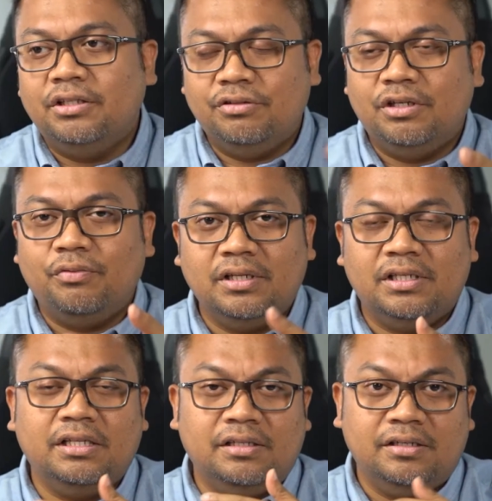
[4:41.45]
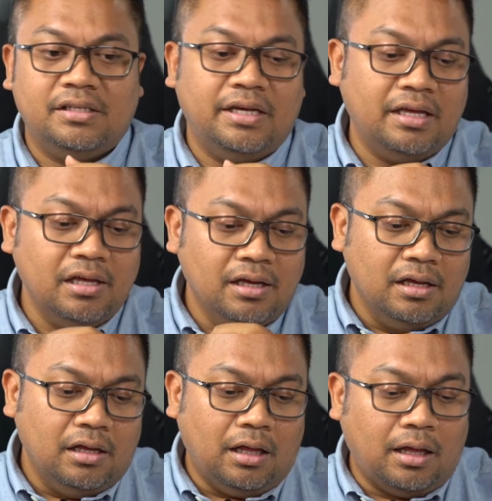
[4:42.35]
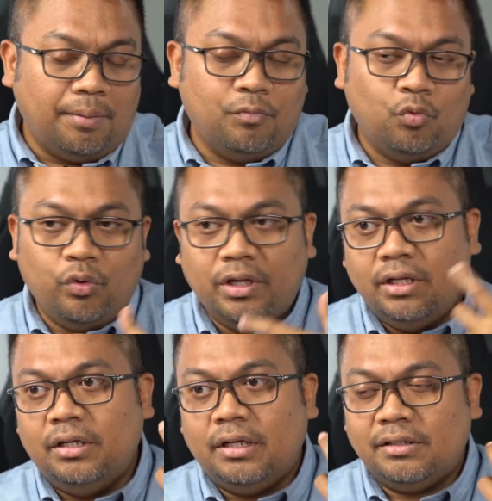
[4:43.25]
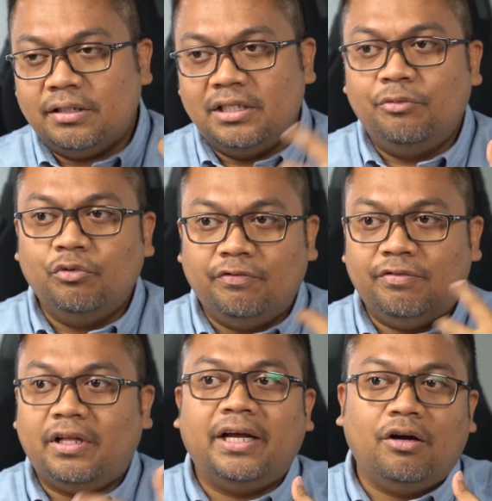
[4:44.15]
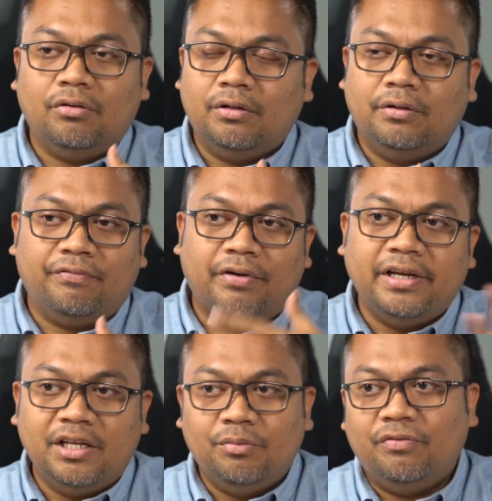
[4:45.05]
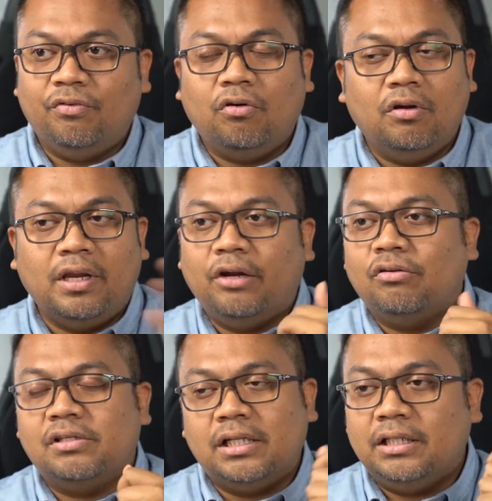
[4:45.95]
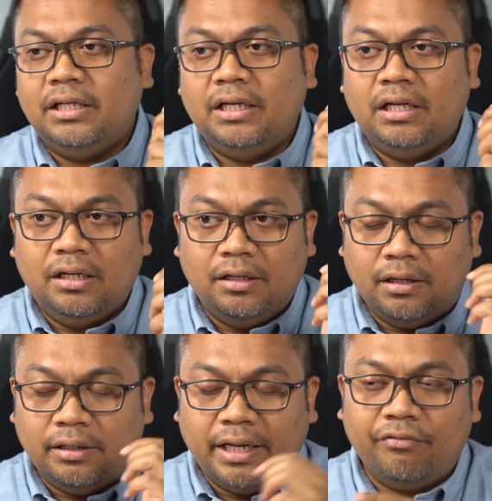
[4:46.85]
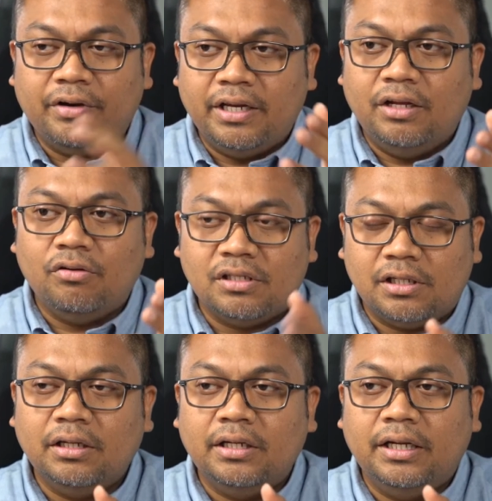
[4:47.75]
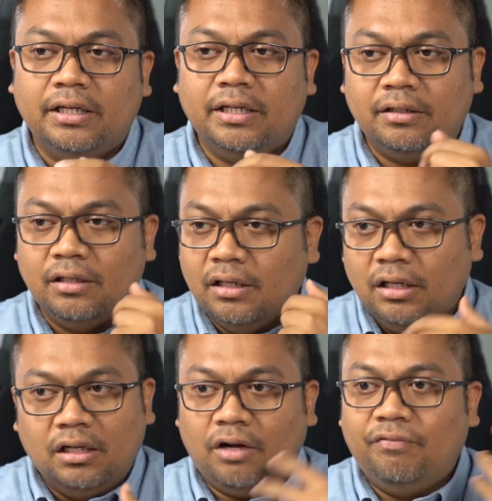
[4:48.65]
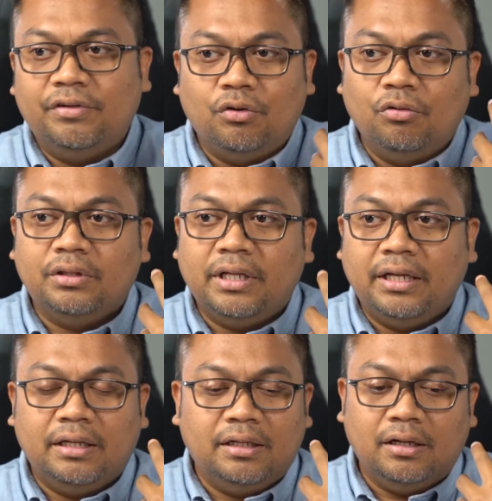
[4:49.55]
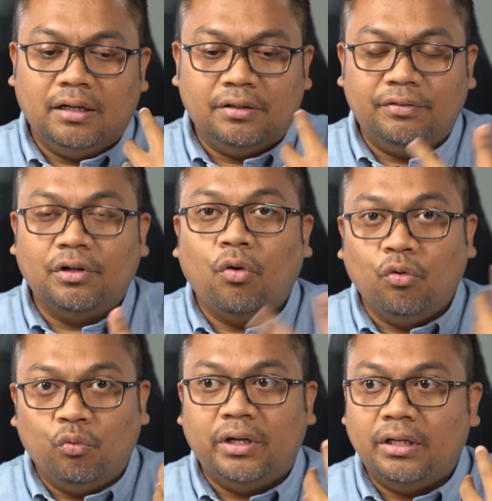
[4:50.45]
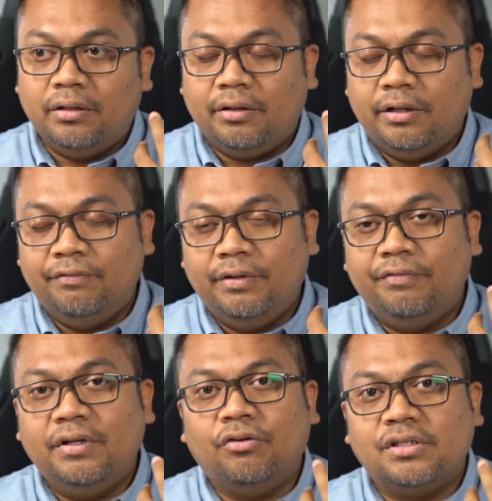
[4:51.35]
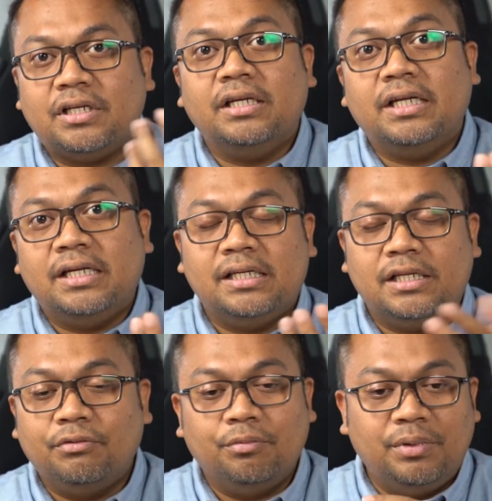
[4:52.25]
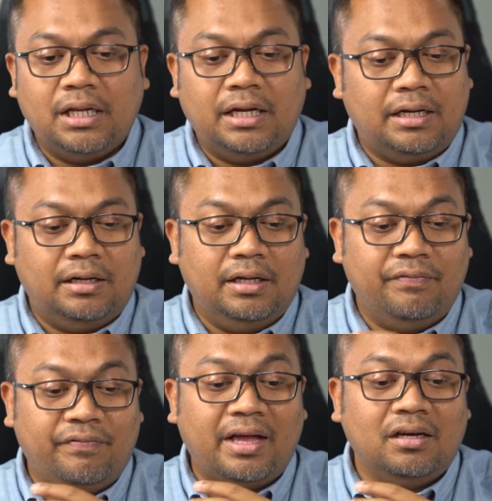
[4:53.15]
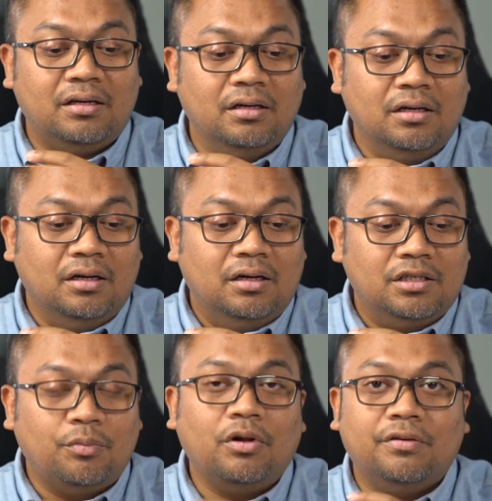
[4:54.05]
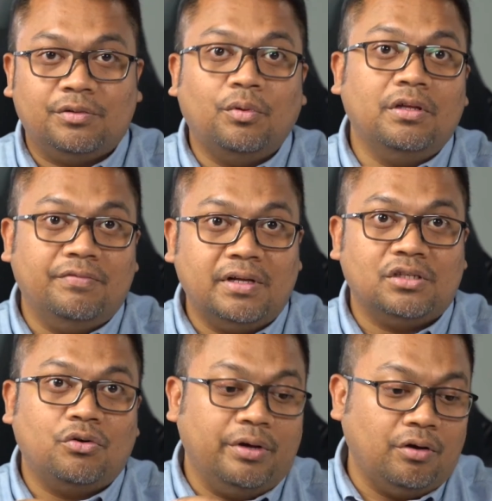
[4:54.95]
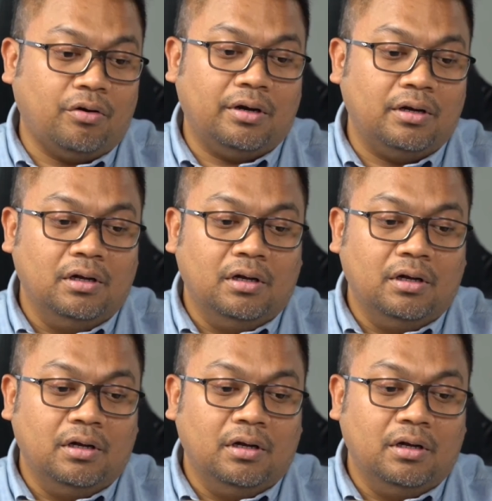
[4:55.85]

Tuesday, Wednesday, Thursday. We as a team will fly out the Friday before, land on Saturday, get ready on Sunday, and then cover the whole thing the whole week. Even on Sunday, there will be a event, small events going on.